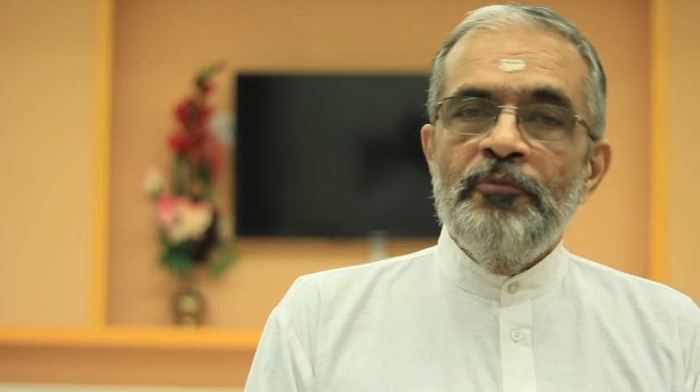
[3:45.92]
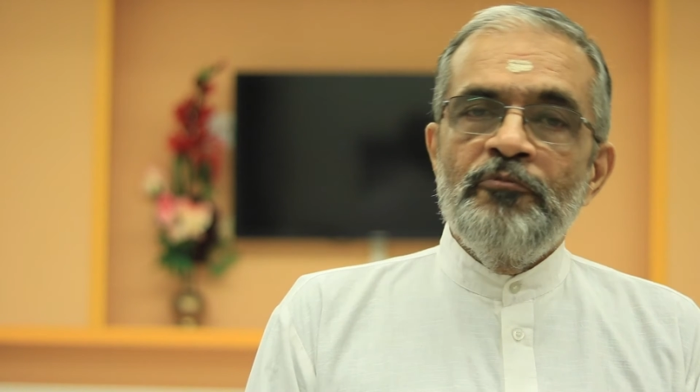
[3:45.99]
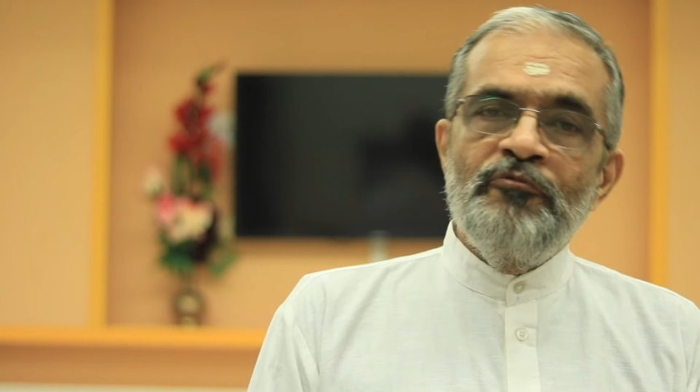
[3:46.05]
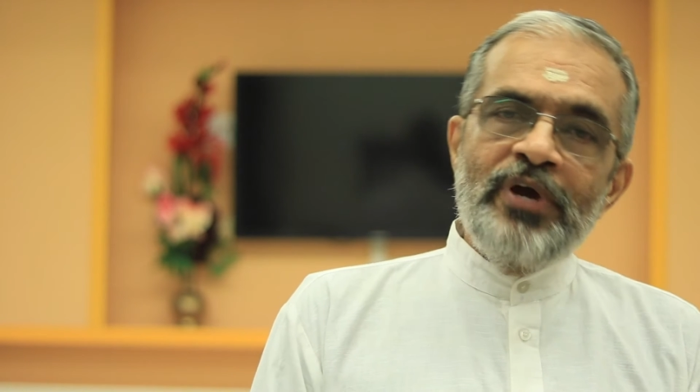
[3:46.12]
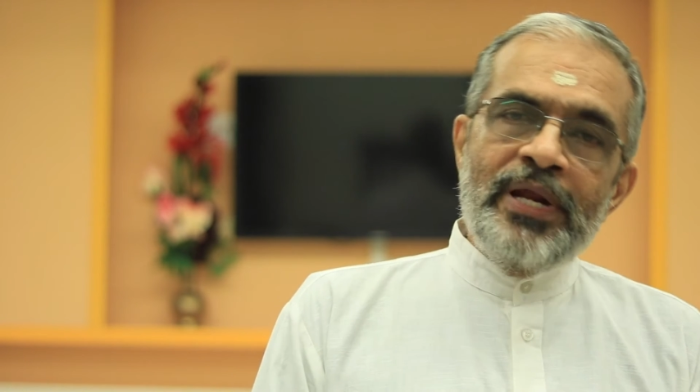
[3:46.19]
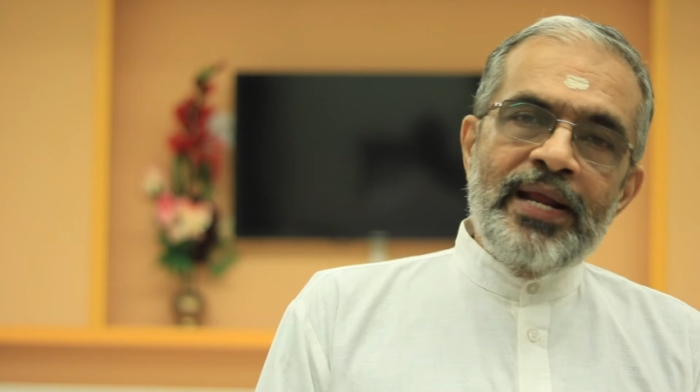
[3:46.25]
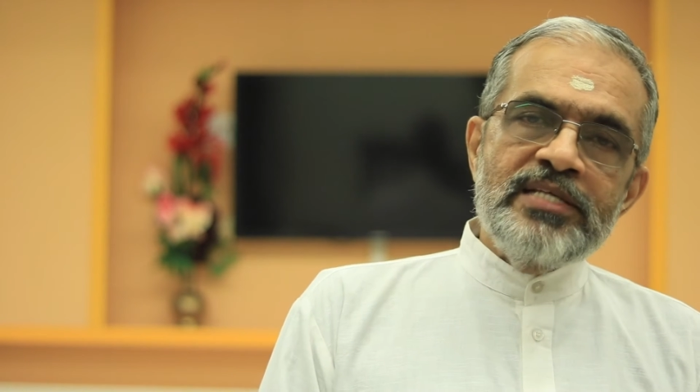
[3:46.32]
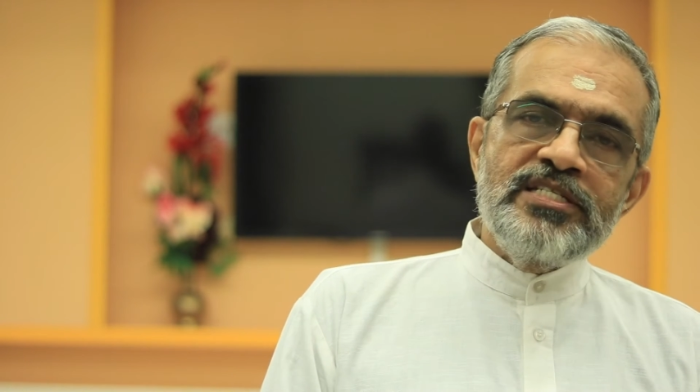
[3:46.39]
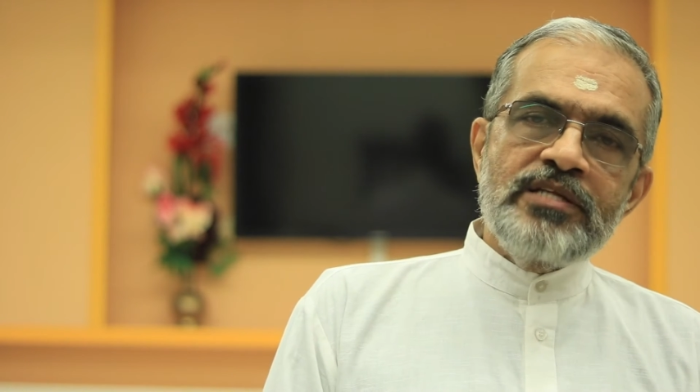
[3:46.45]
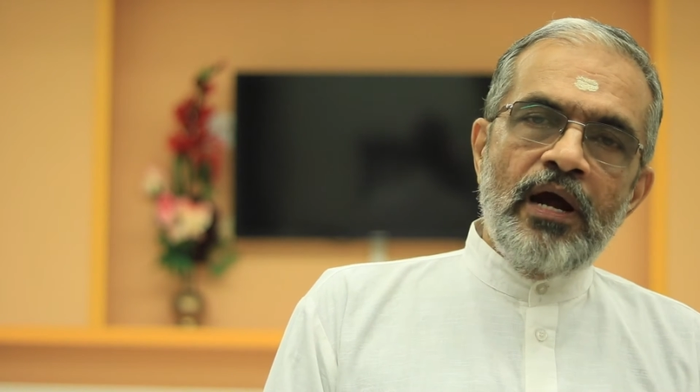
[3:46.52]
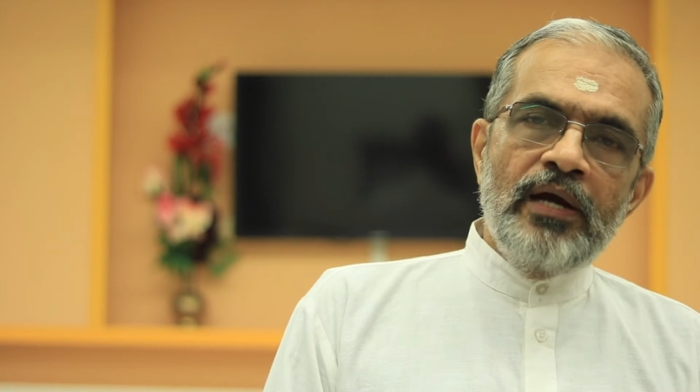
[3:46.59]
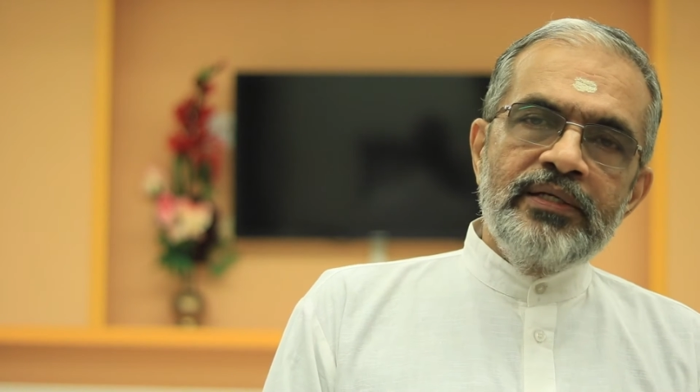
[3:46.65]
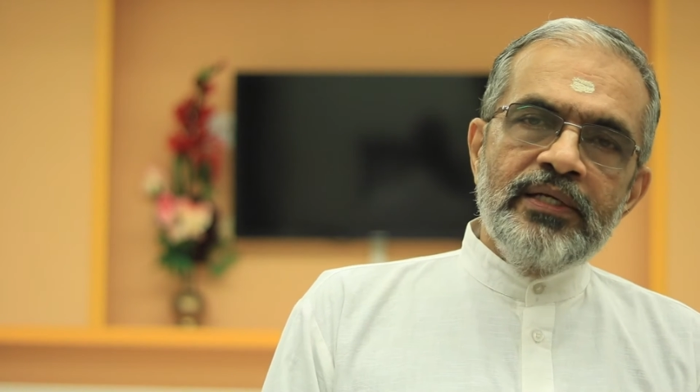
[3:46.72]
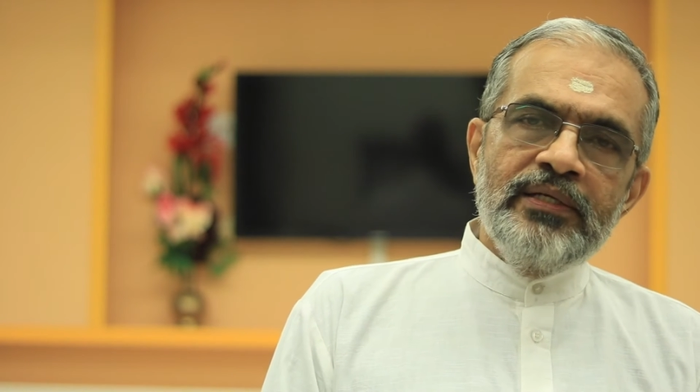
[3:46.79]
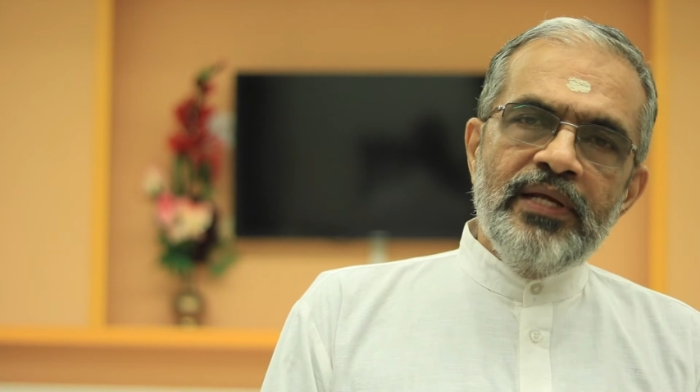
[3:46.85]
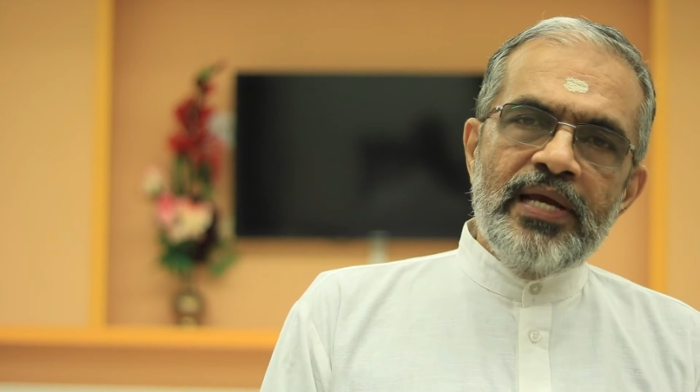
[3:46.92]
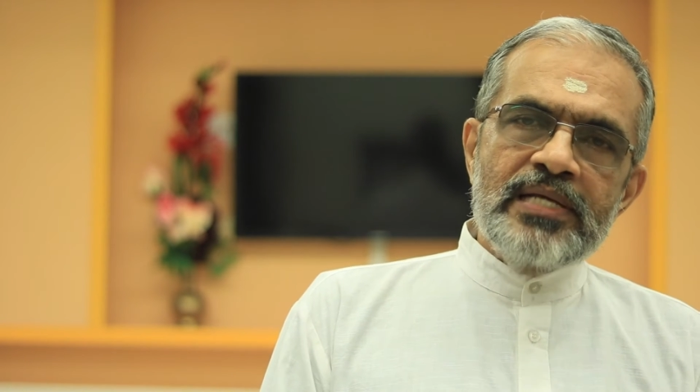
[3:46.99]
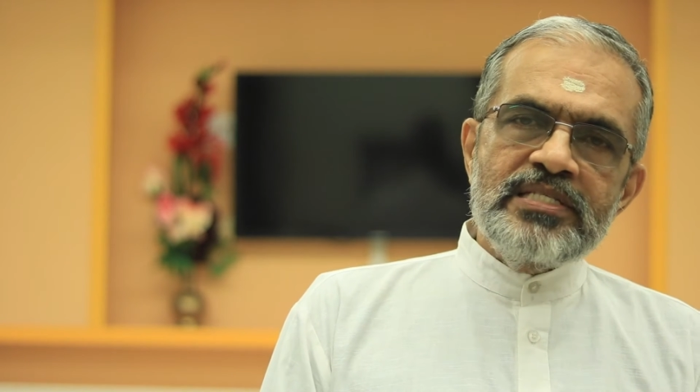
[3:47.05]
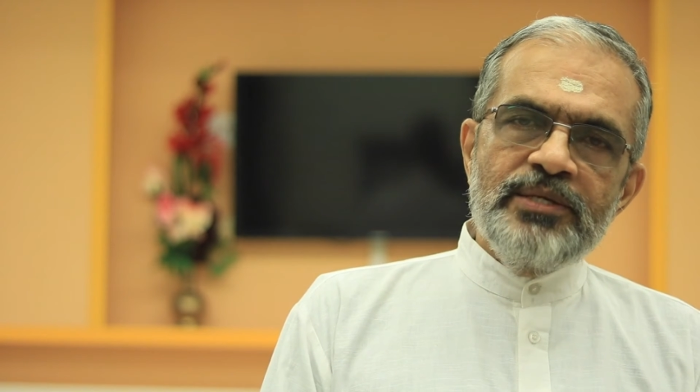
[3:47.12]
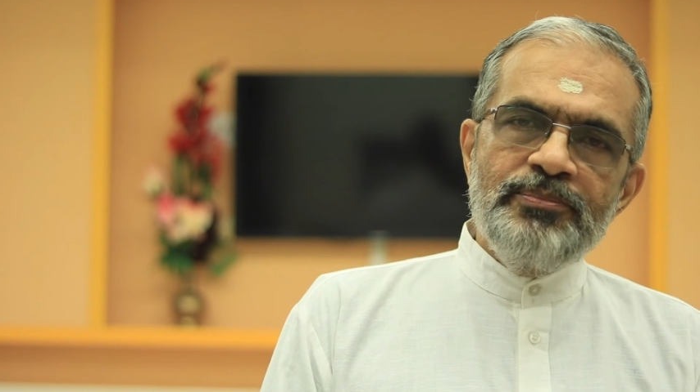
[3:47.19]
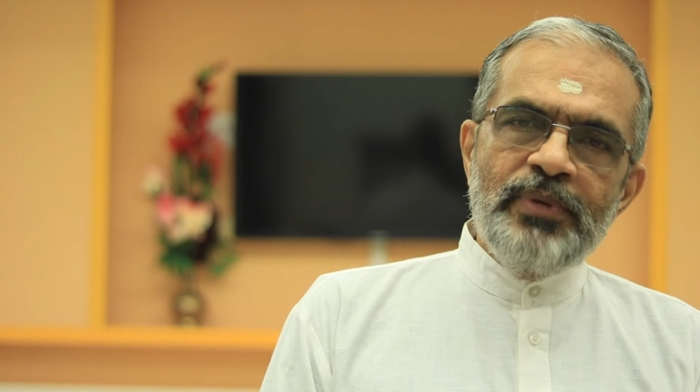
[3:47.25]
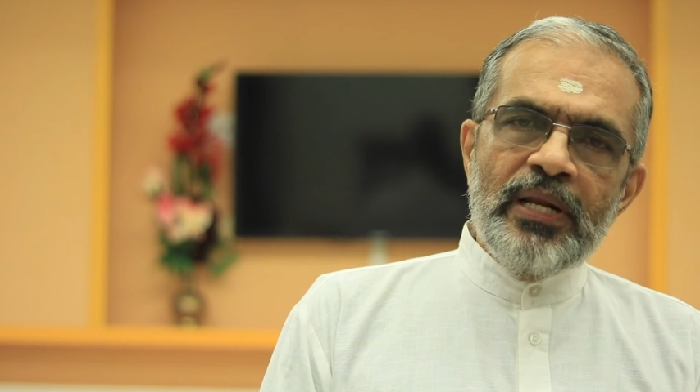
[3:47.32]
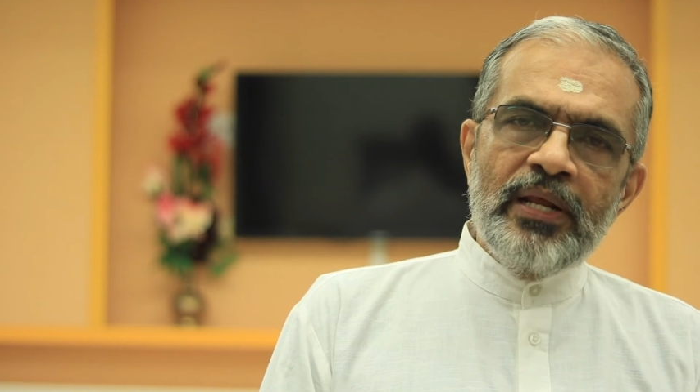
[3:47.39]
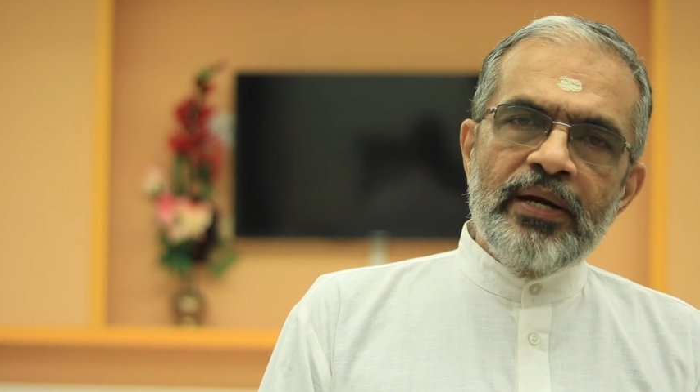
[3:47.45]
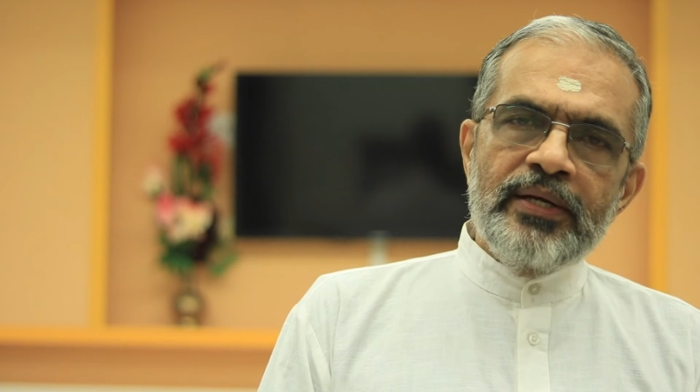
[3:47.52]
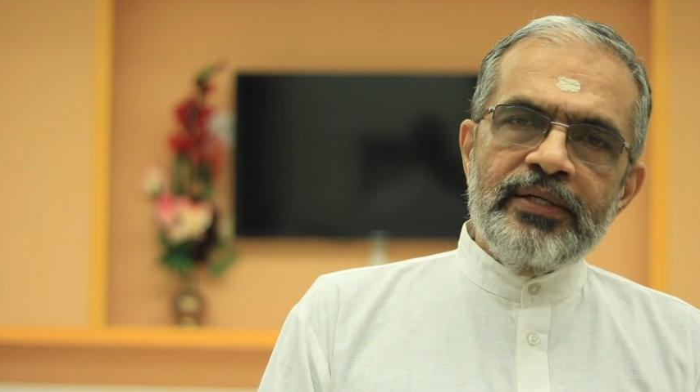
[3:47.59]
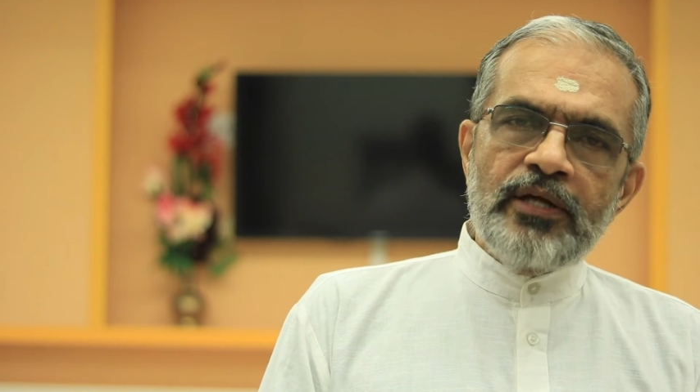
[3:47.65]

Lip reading: When I started a similar